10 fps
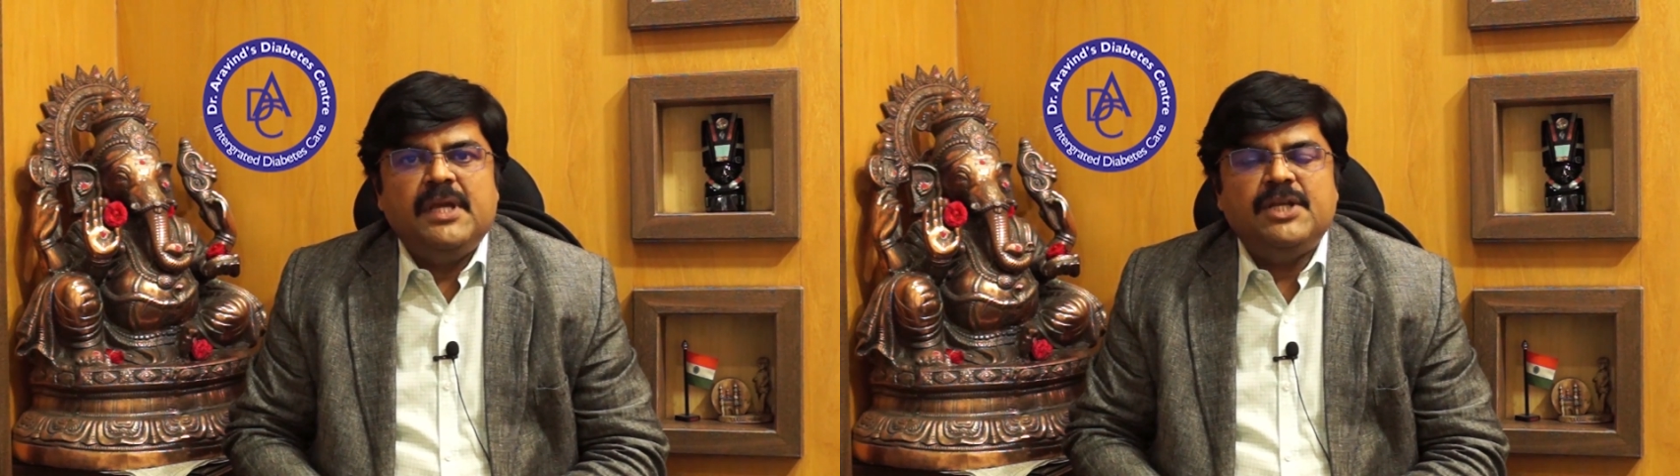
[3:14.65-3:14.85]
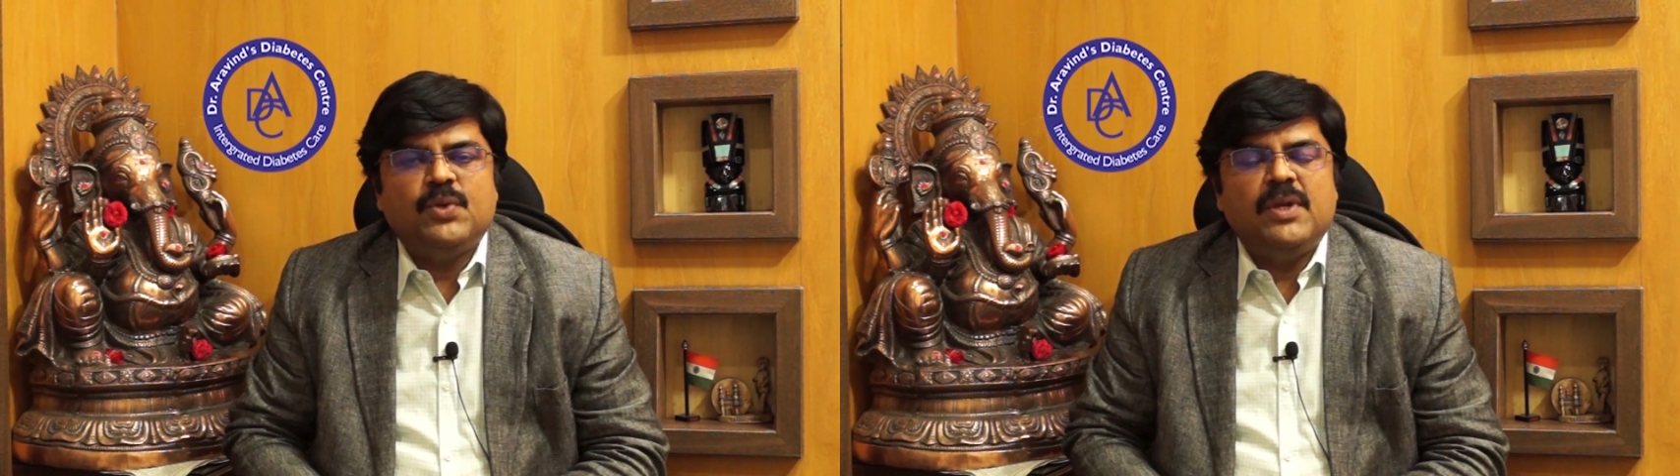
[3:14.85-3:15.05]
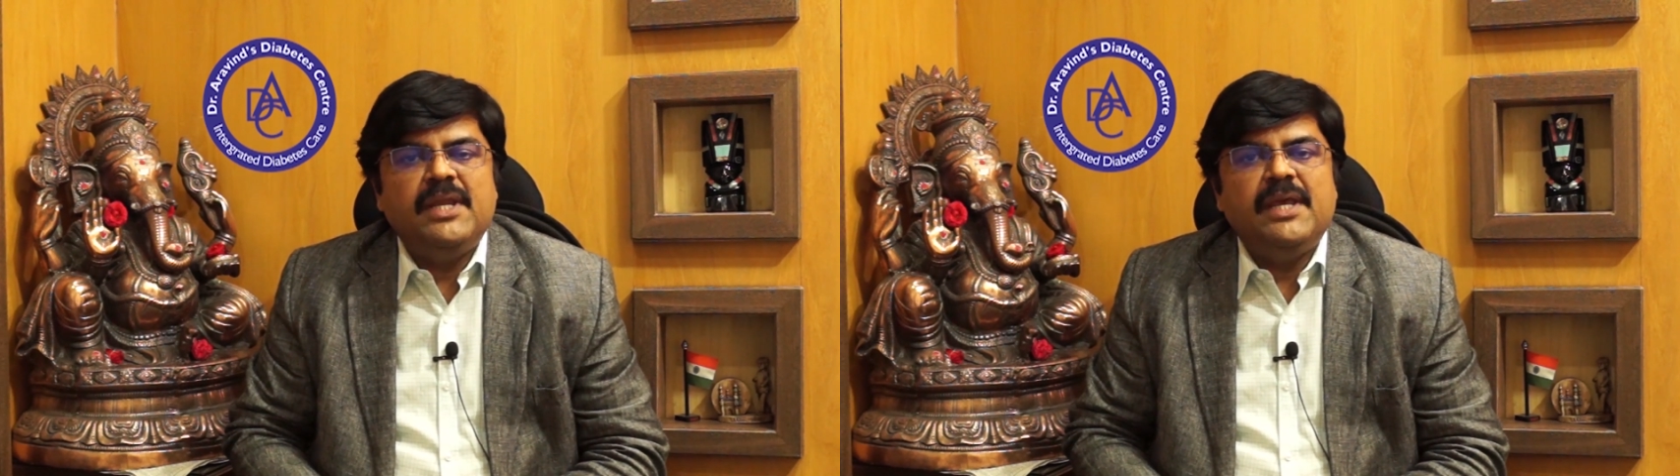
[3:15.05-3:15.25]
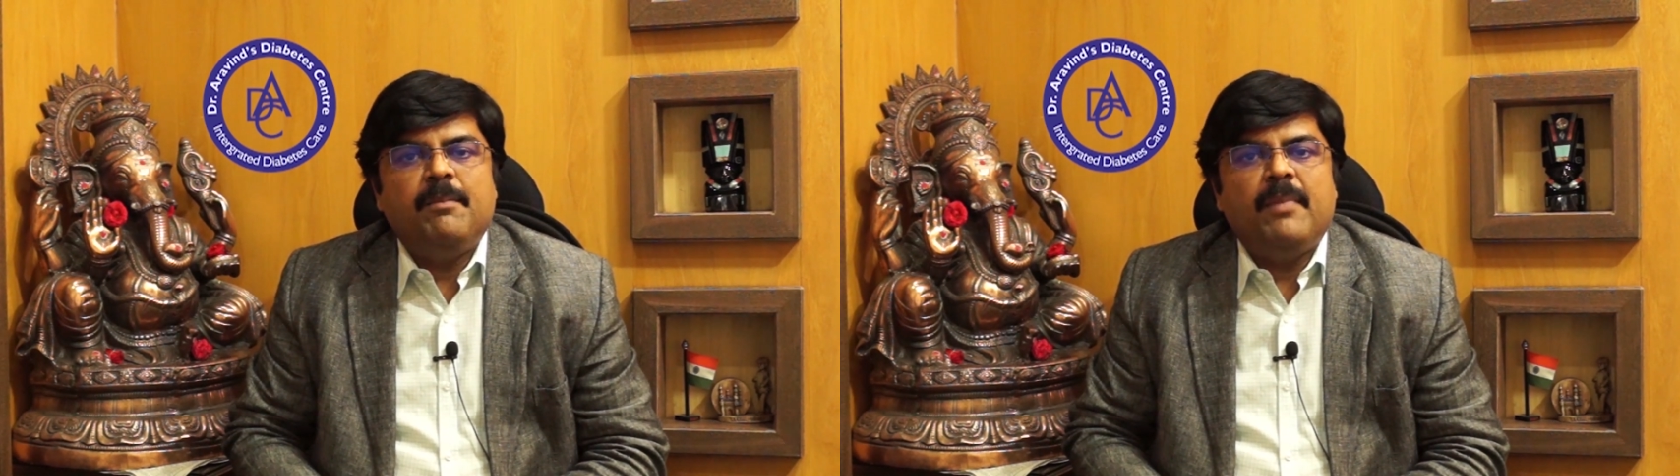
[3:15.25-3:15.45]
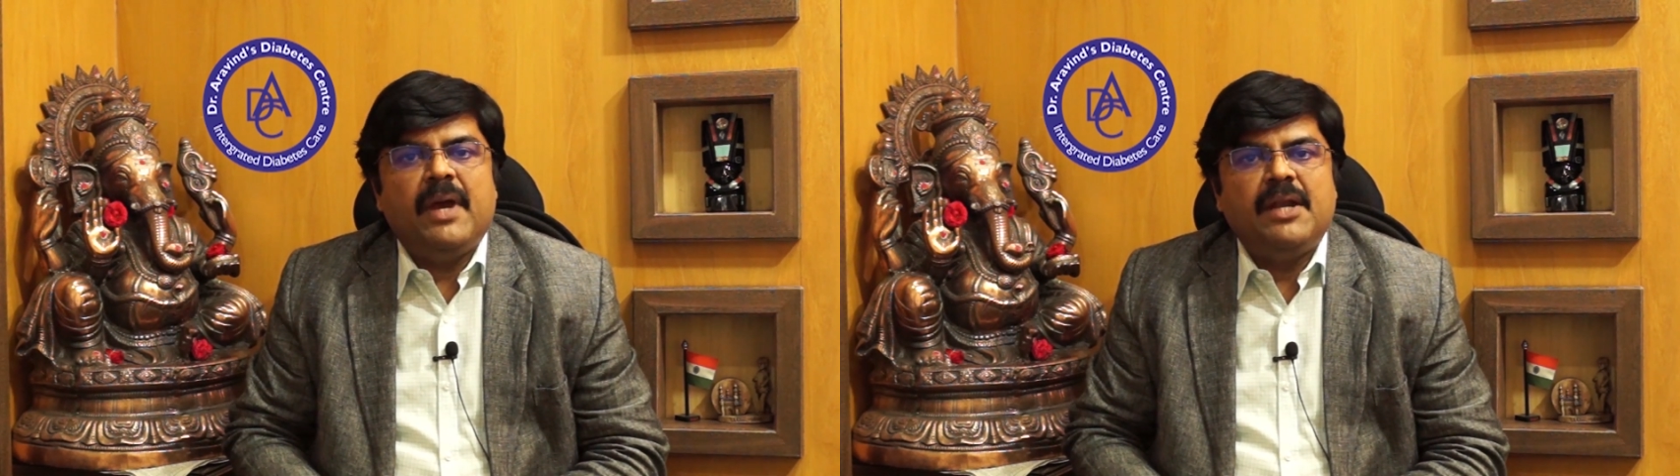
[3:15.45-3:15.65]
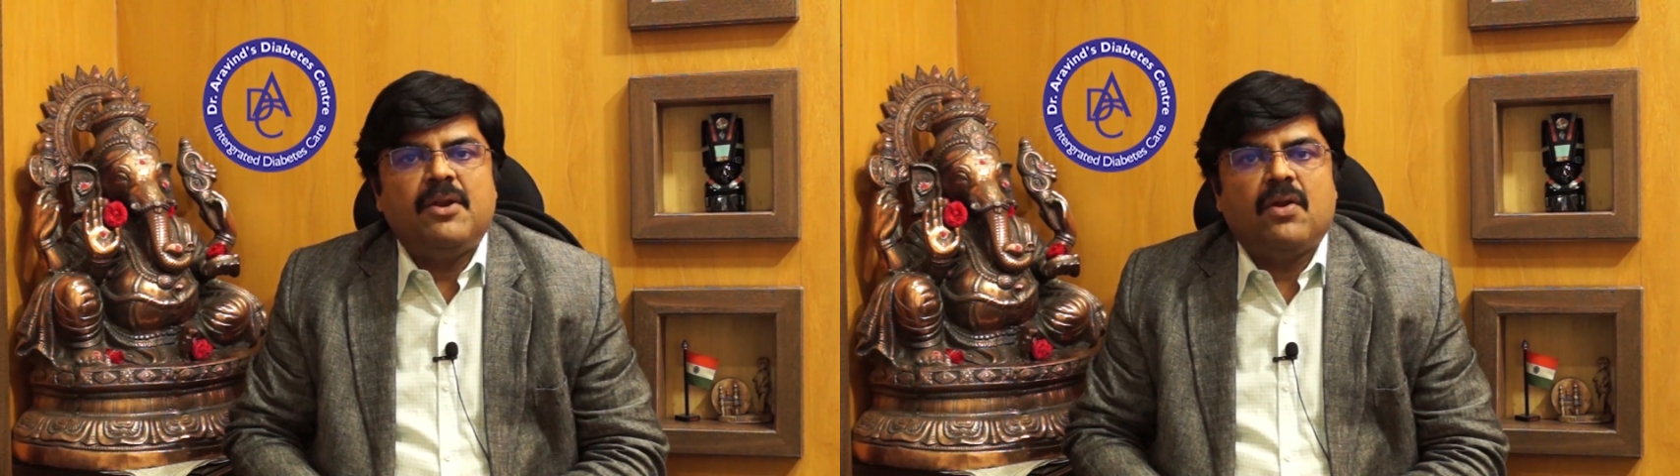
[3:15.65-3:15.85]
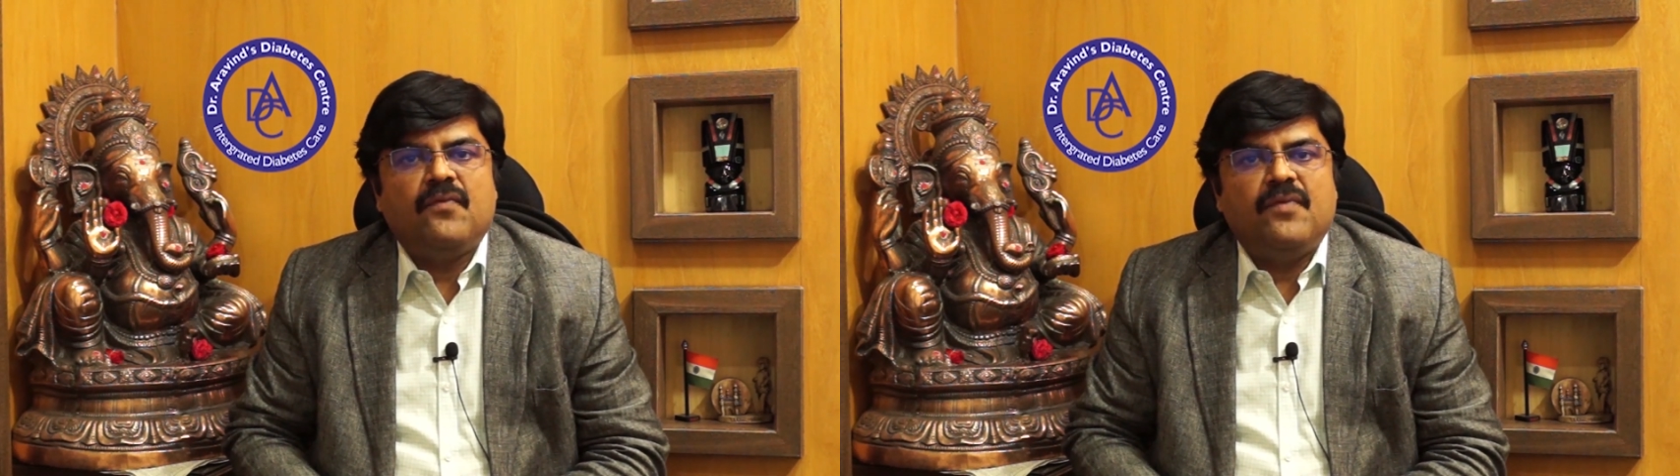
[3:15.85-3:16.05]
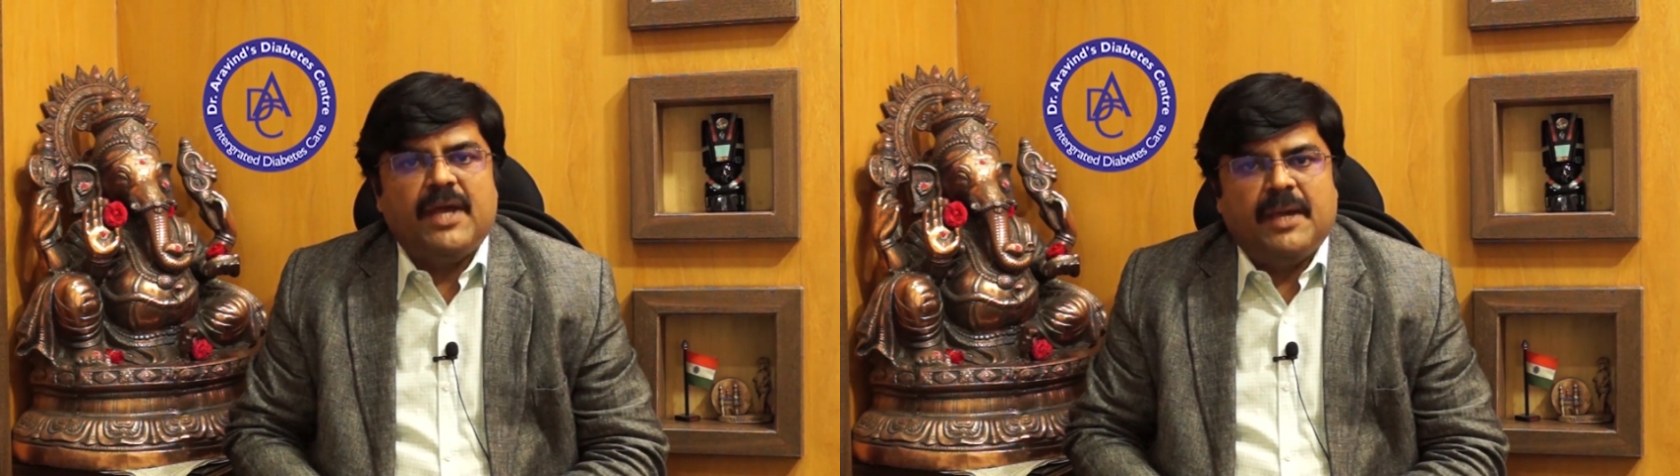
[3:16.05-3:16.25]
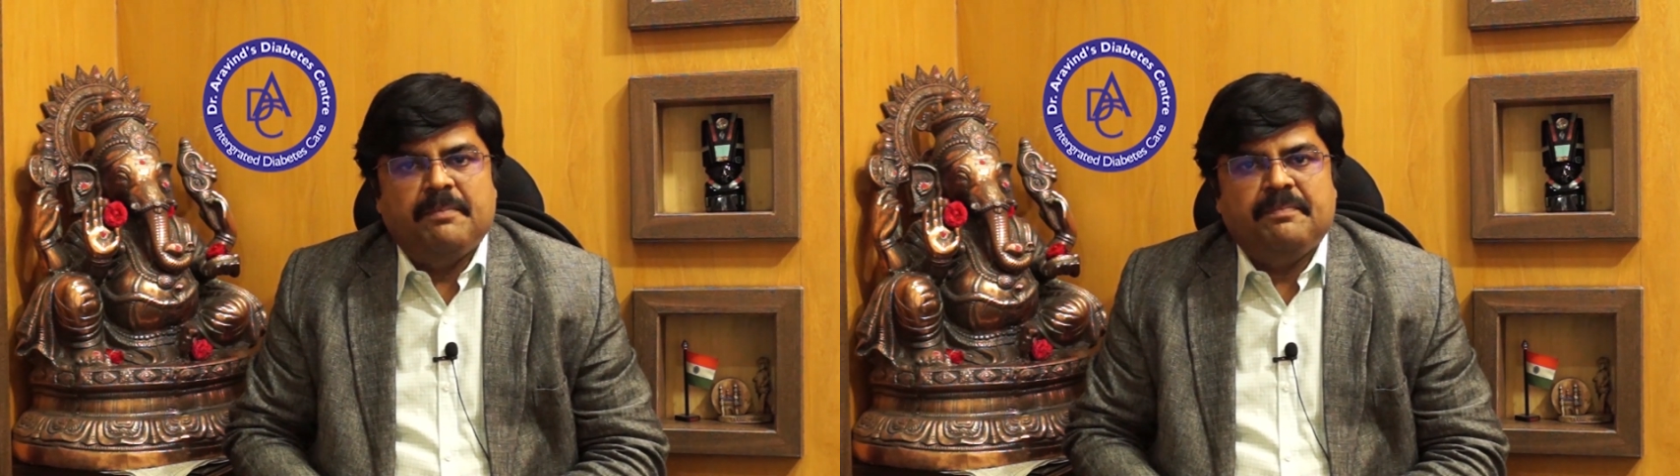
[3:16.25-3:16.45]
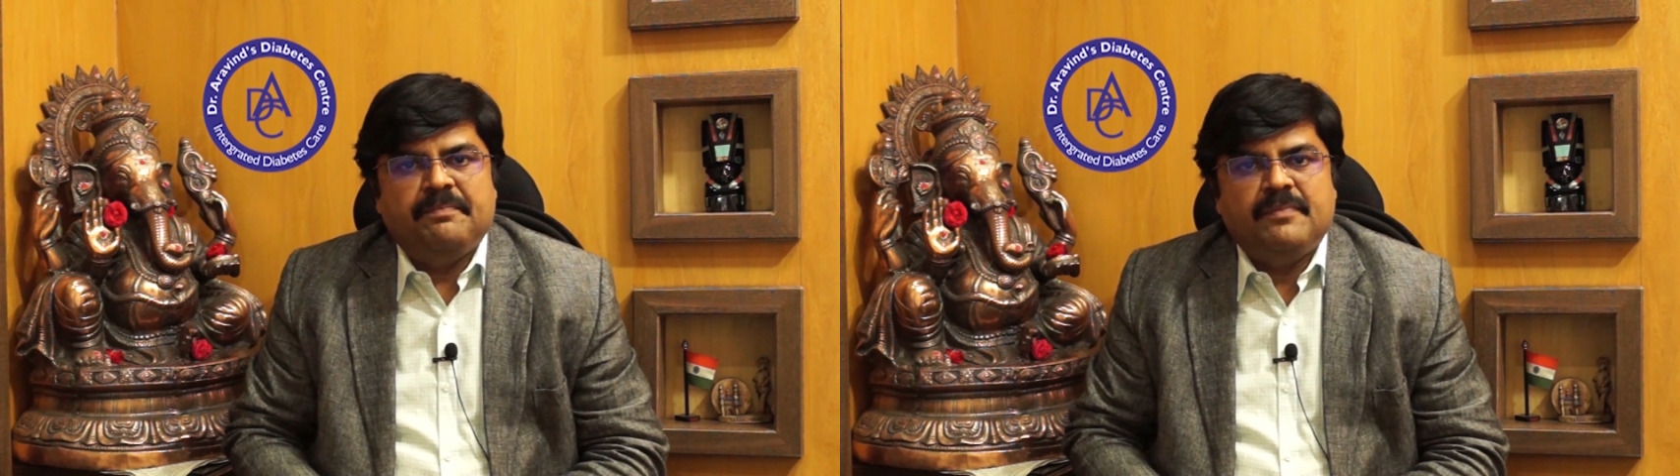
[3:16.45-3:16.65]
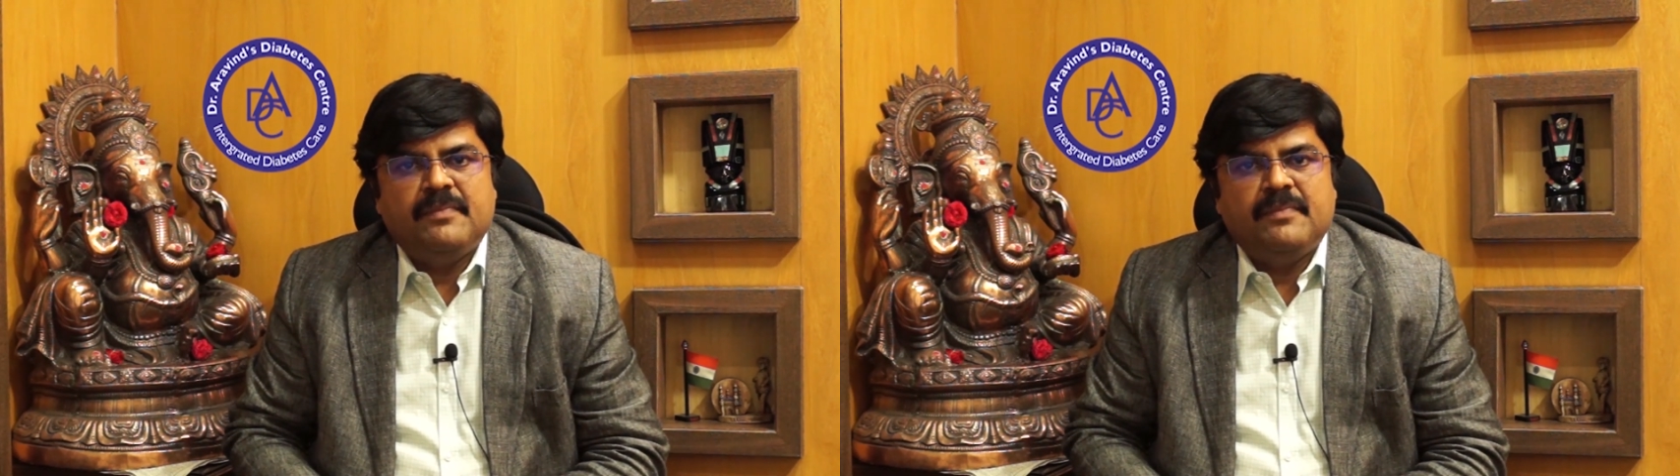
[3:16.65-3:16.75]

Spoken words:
It's only a matter of time.